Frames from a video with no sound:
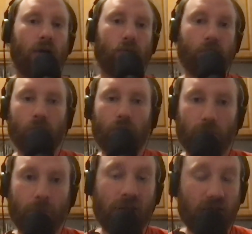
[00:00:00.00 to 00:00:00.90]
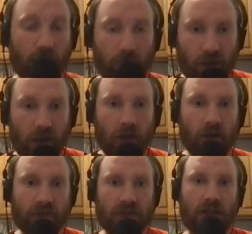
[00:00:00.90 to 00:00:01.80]
we will be in the
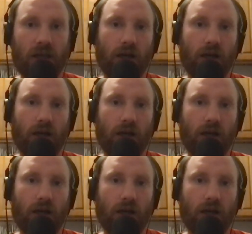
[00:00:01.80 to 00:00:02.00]
playoffs.